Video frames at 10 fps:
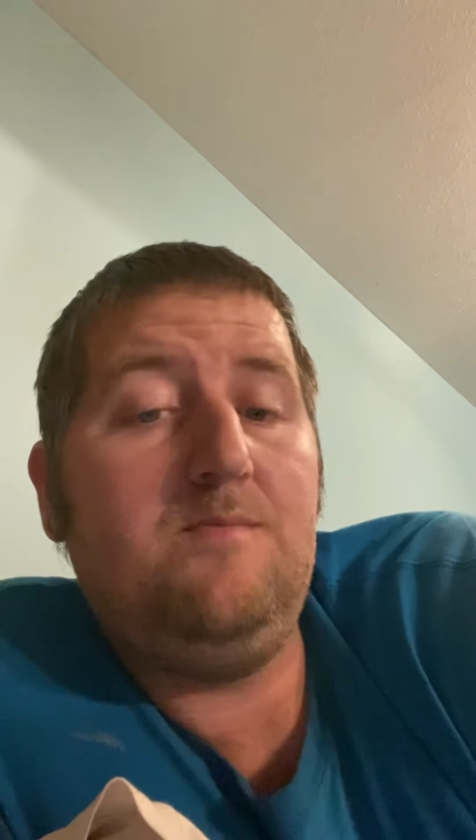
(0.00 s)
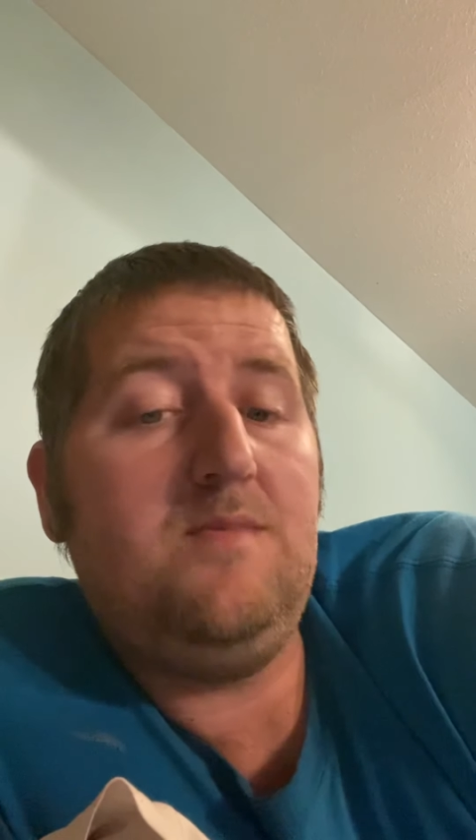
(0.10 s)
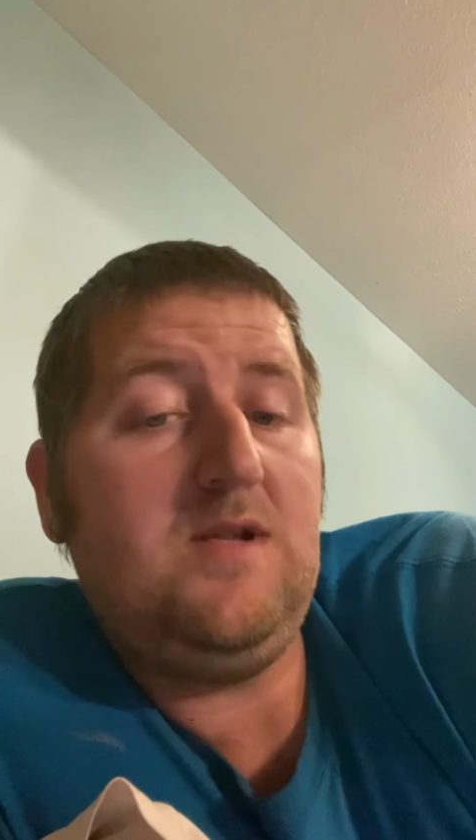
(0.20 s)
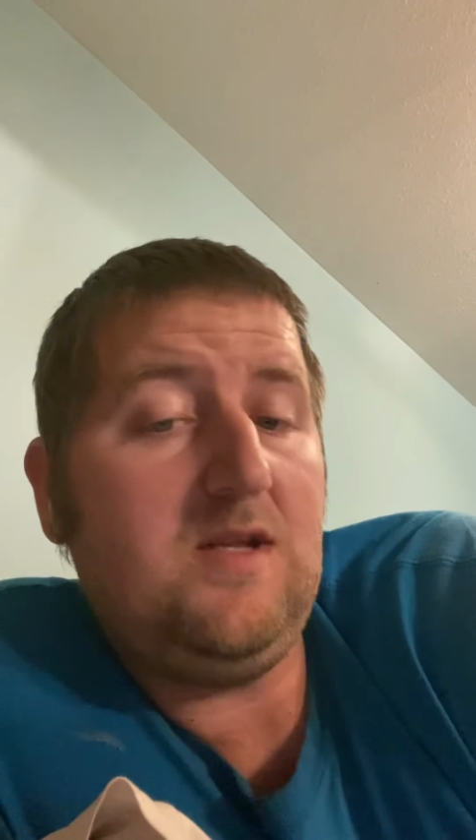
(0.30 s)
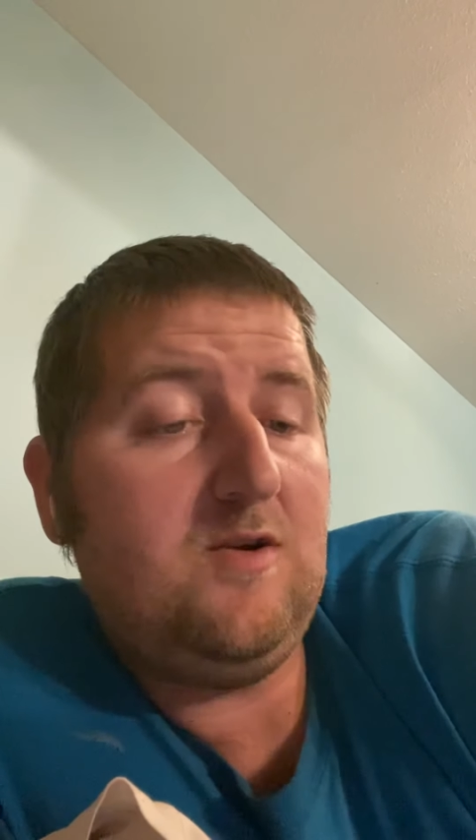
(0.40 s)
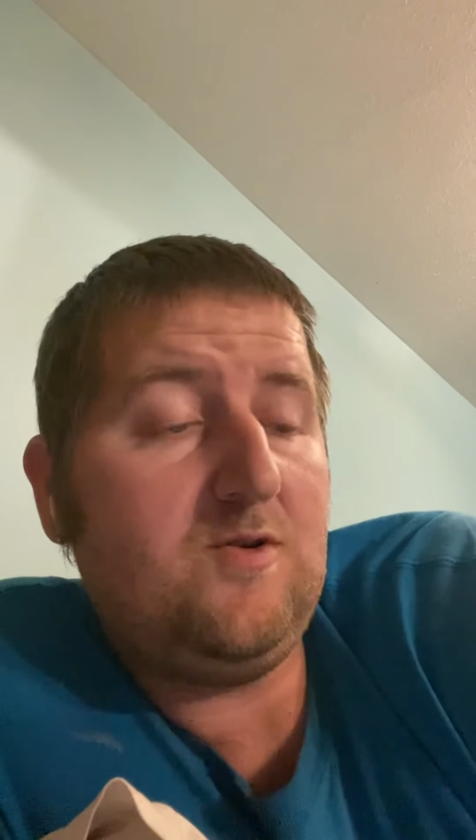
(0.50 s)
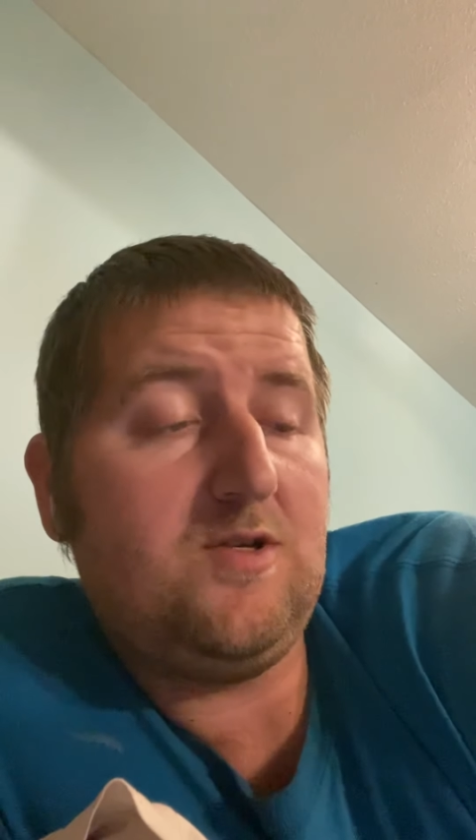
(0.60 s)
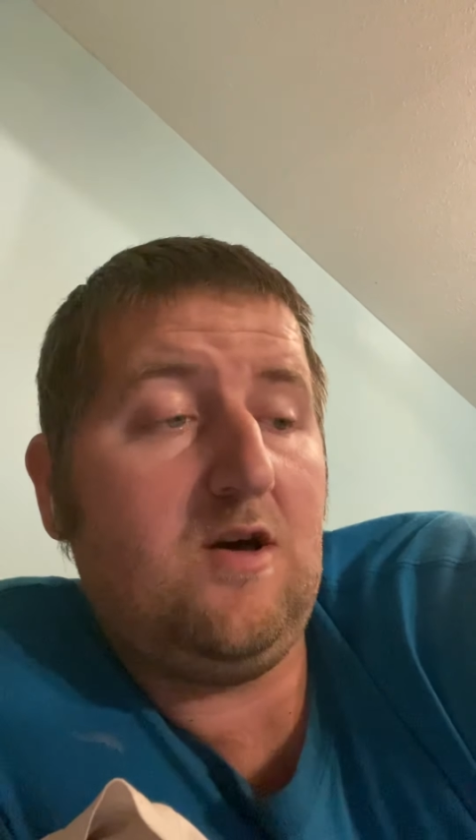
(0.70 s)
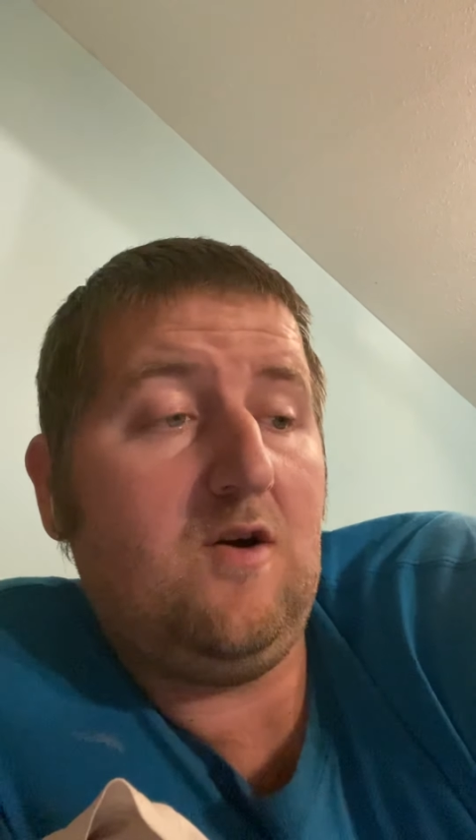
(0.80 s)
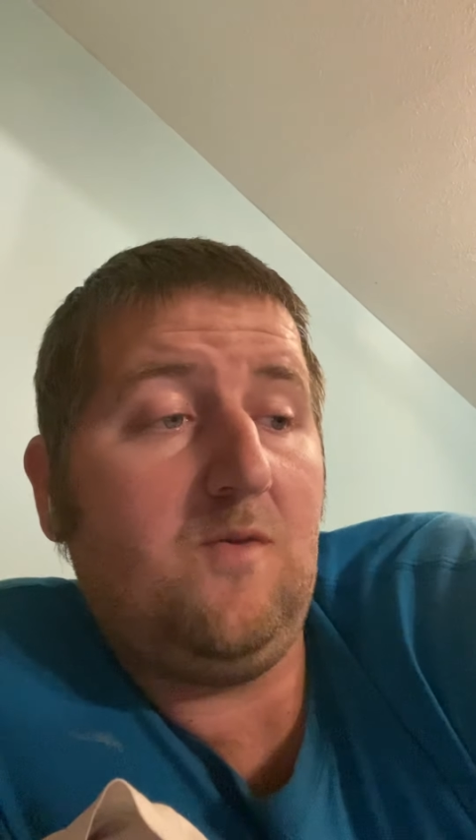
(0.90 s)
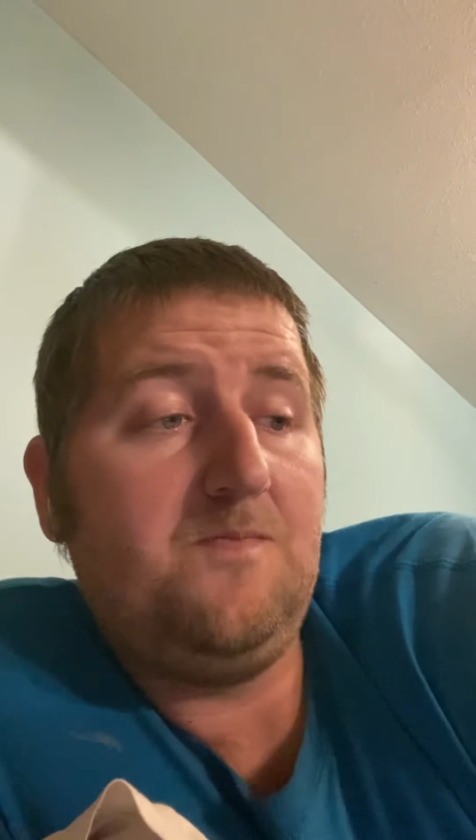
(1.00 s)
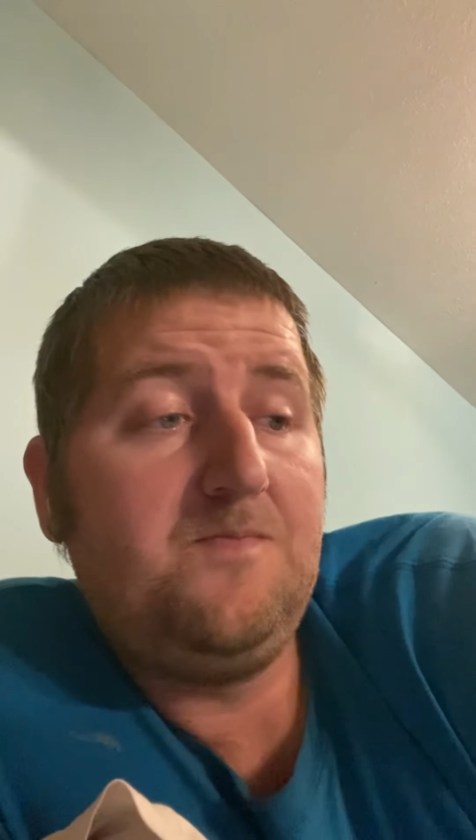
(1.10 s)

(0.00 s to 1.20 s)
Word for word: many years ago.